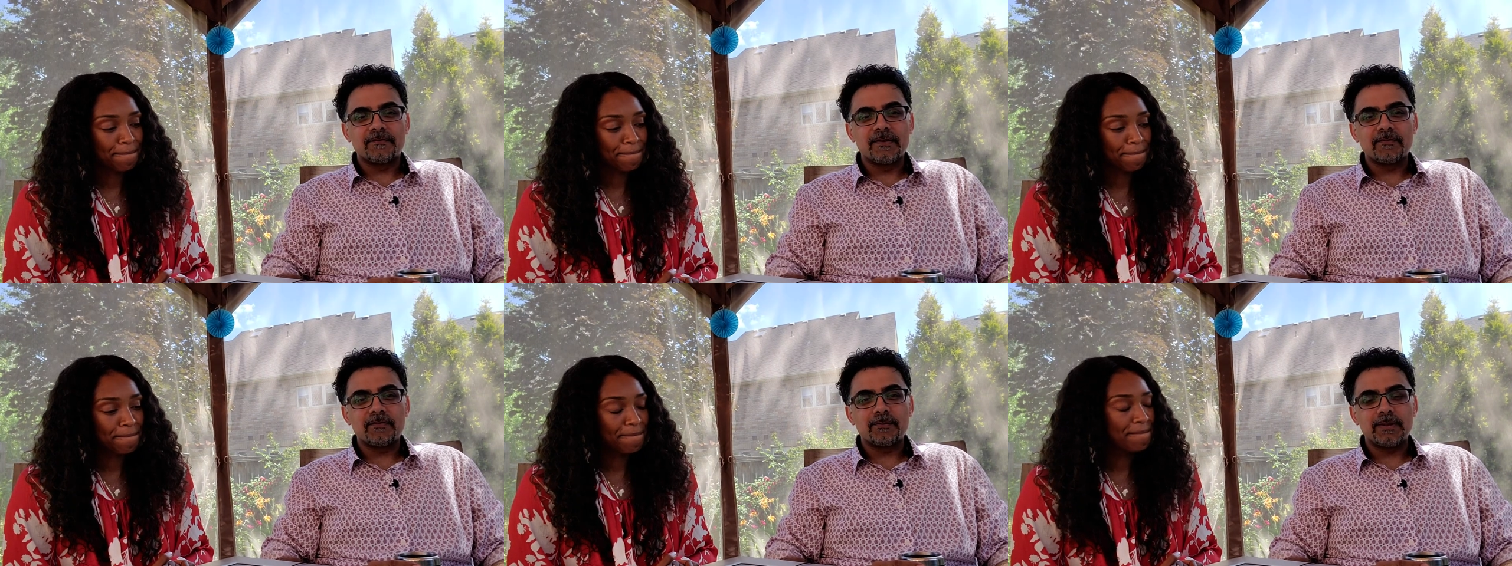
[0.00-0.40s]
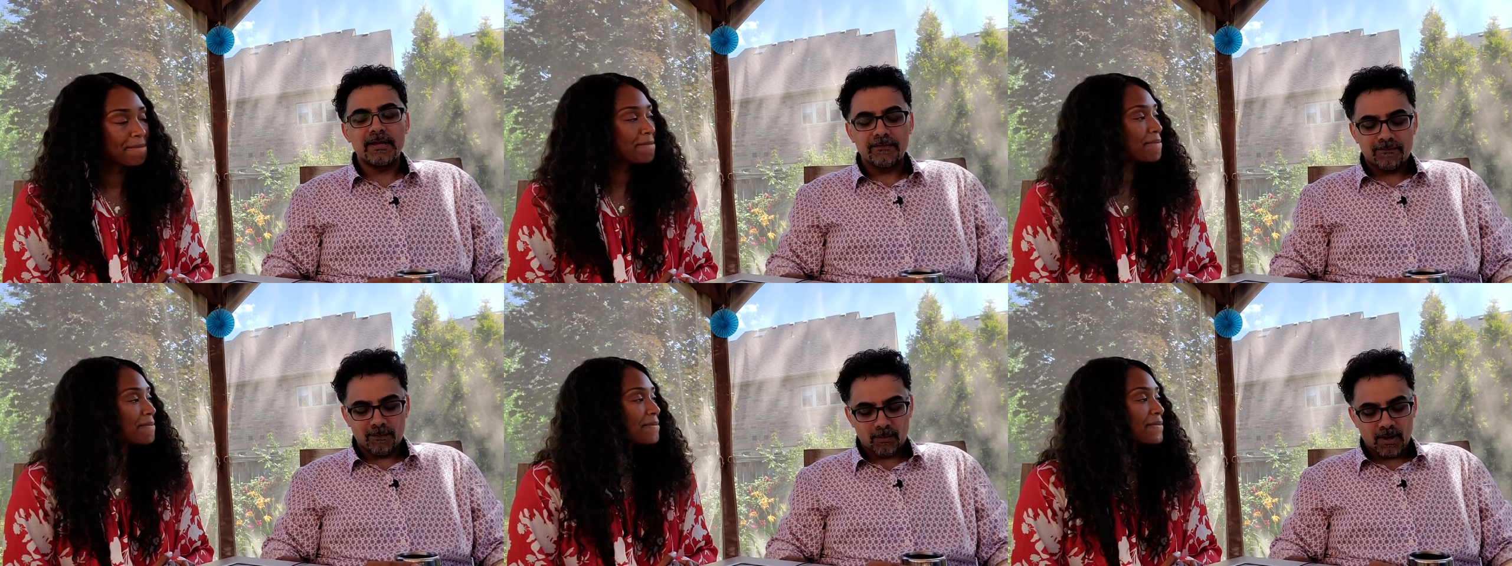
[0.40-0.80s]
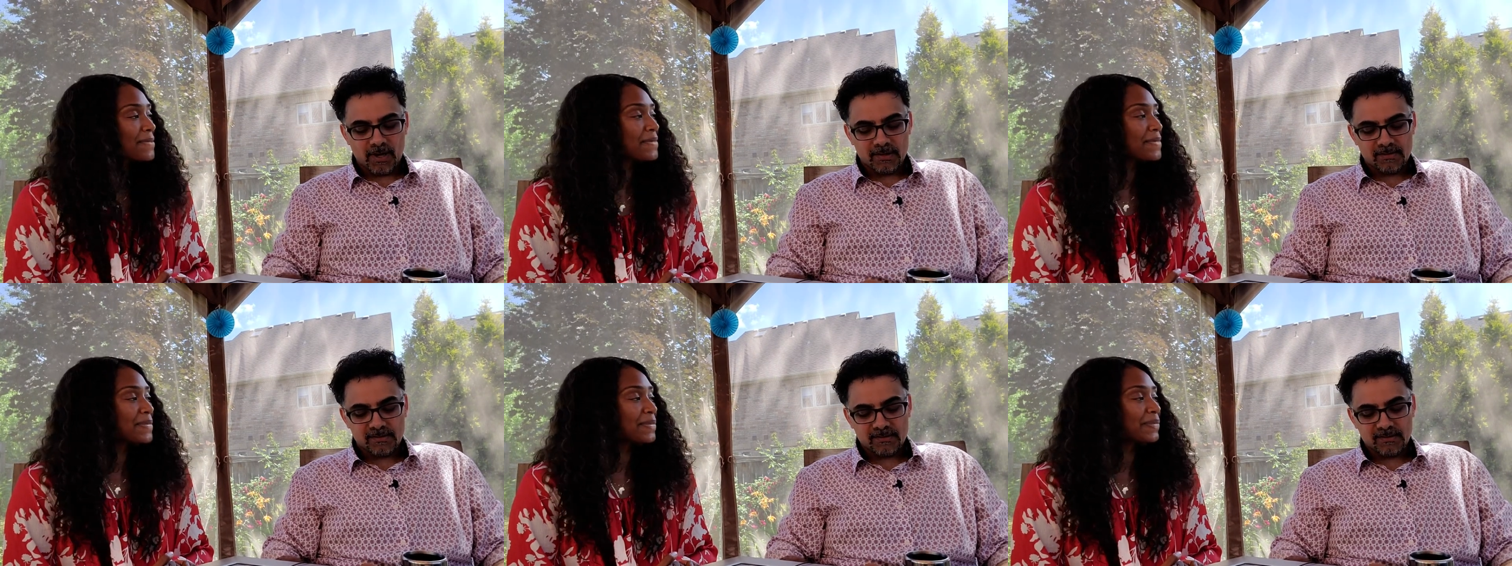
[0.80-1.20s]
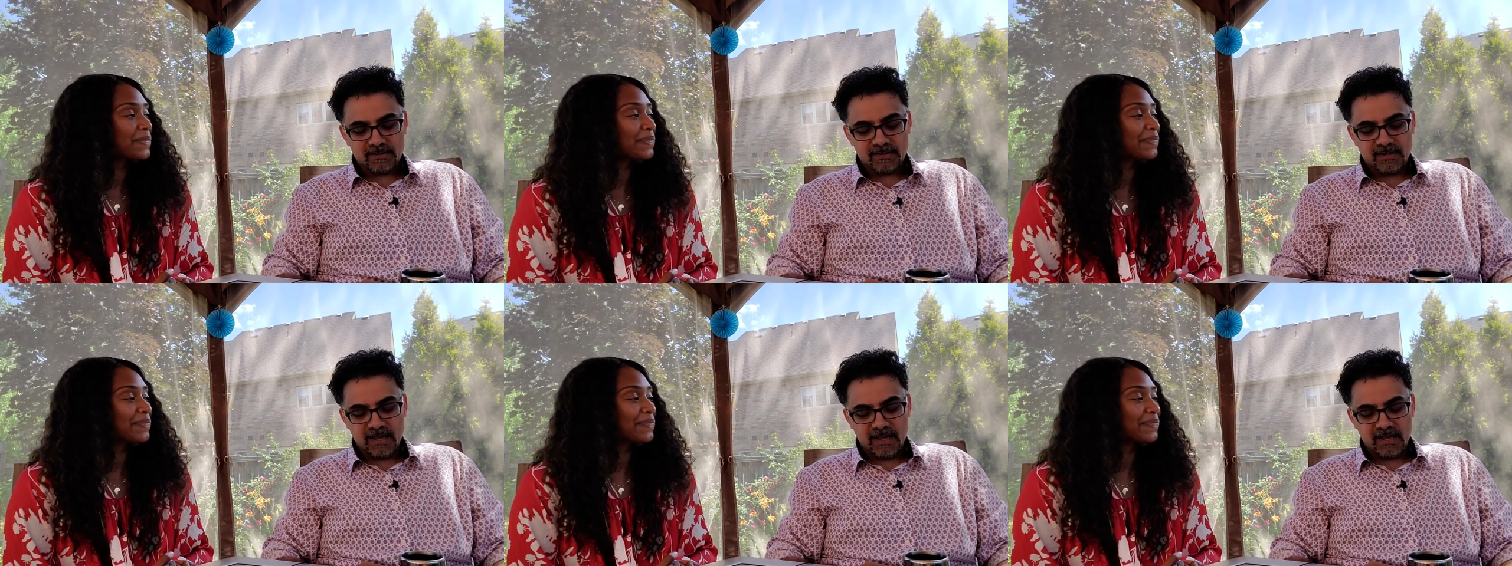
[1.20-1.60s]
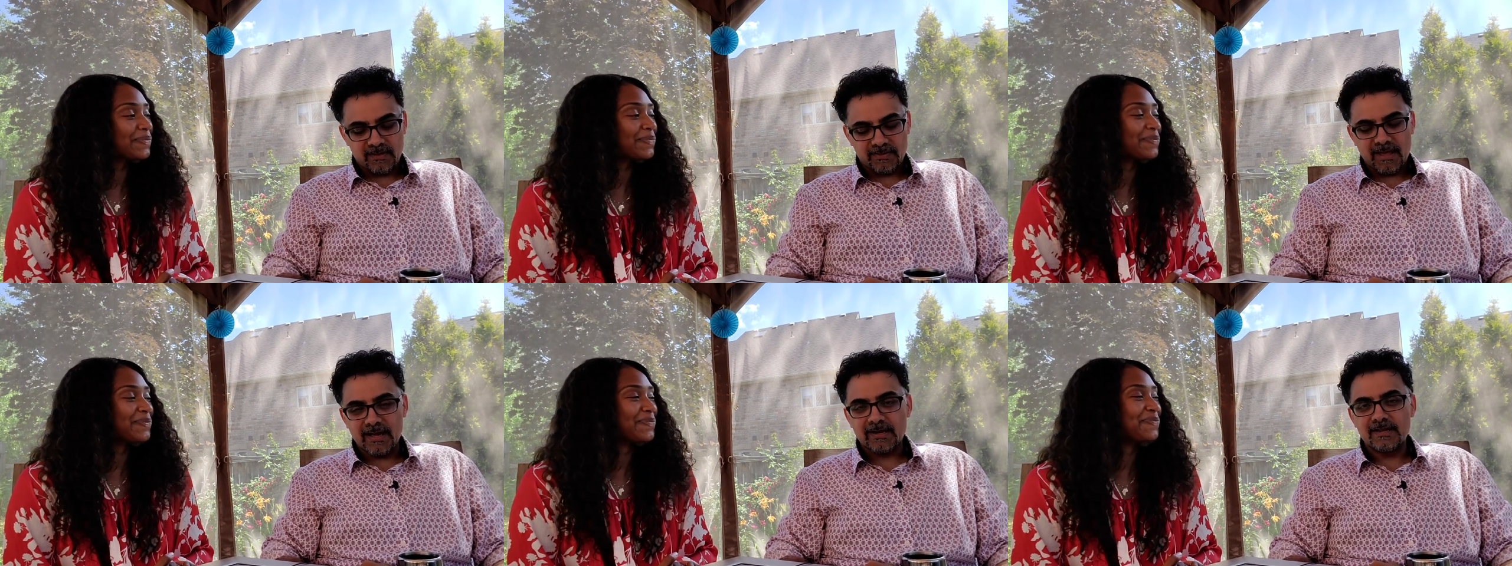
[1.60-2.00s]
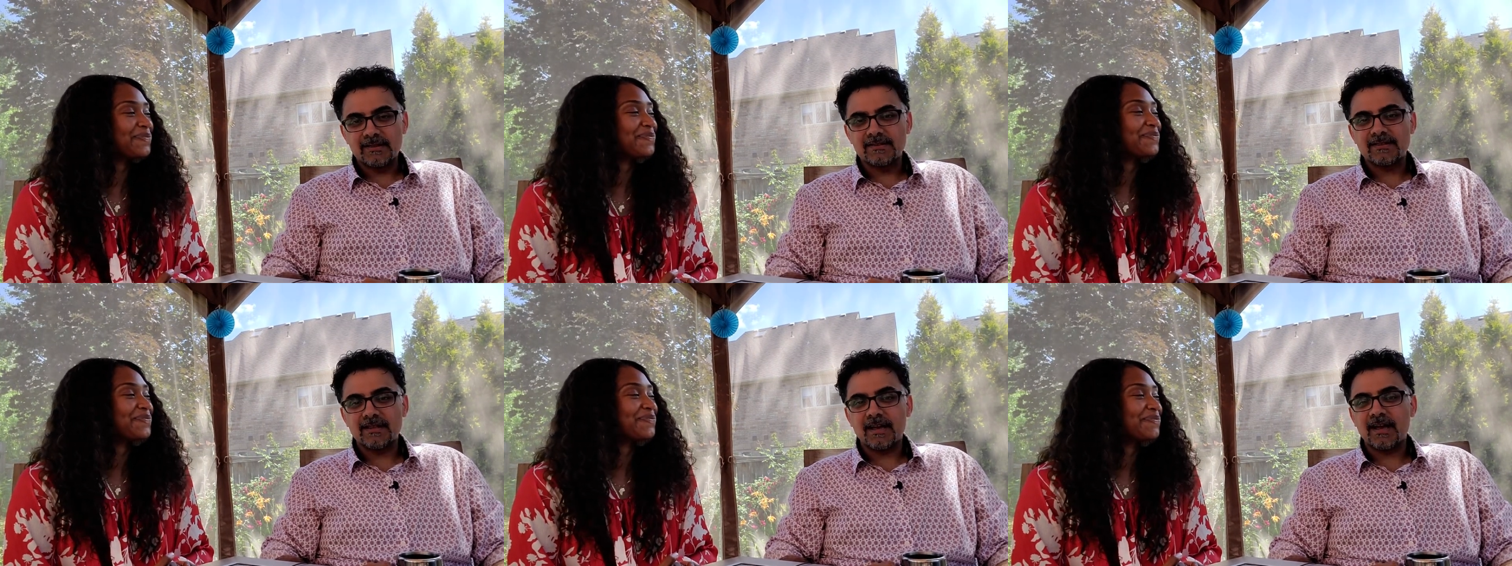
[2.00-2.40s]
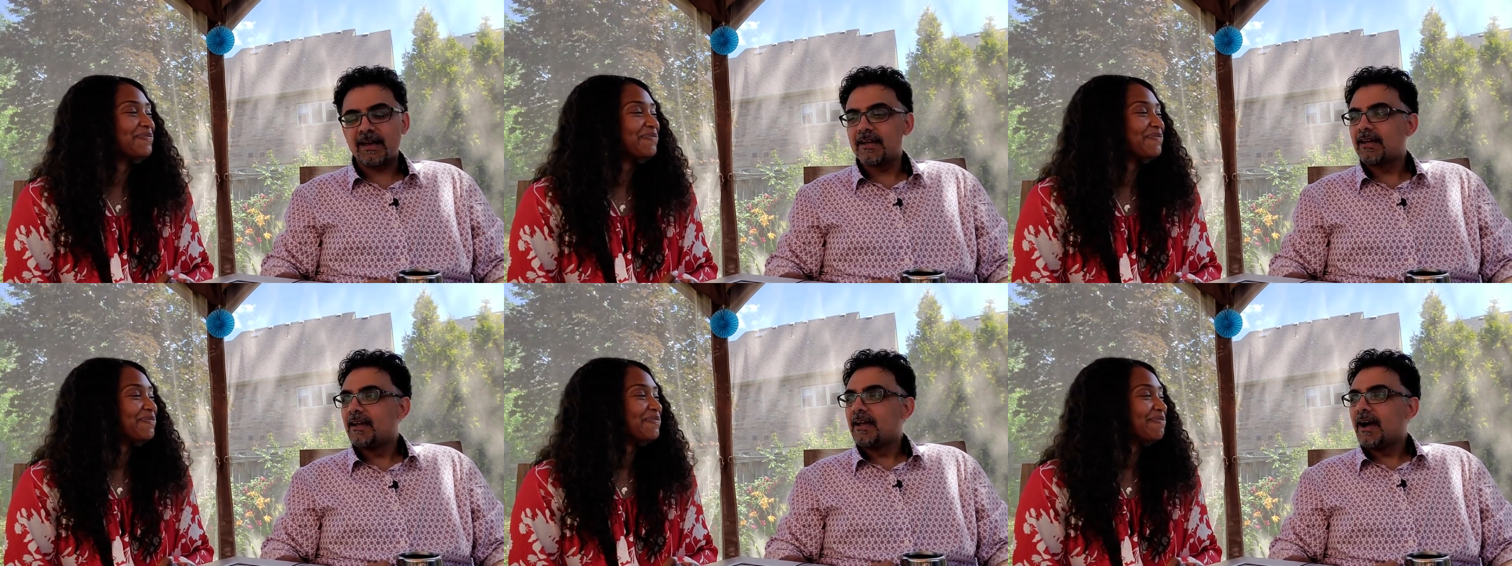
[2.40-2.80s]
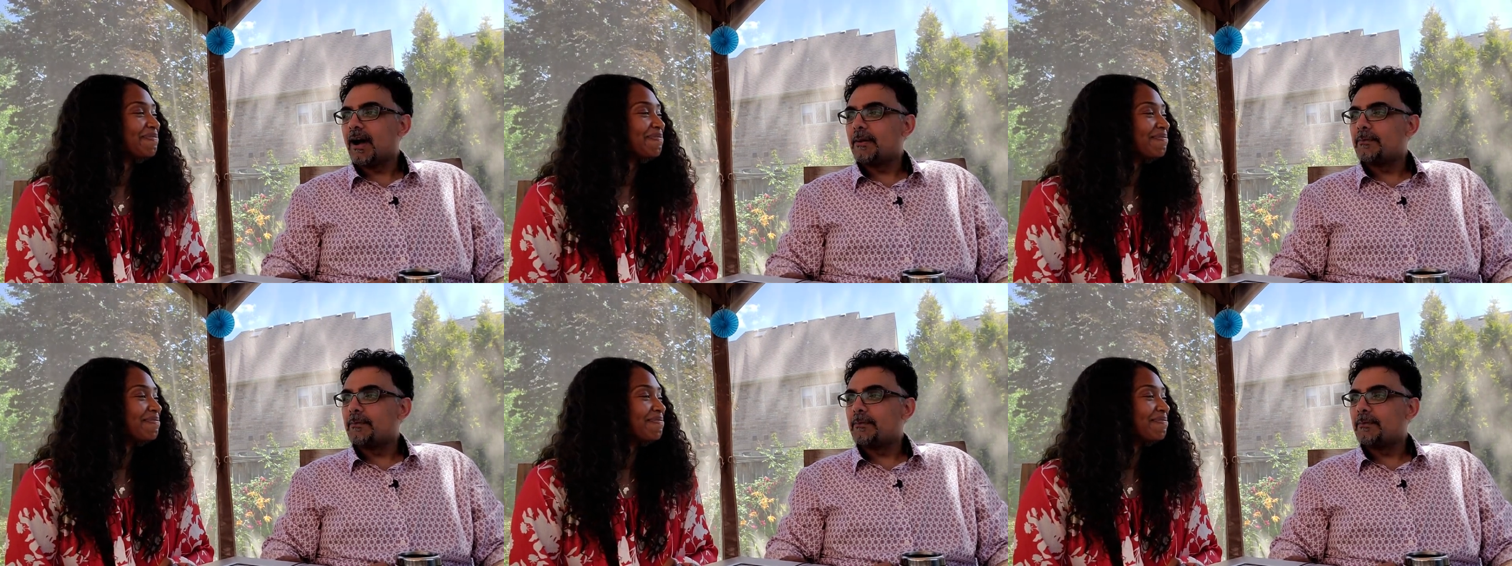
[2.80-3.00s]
Speaker 1: fifth P for us today, and that is uh, a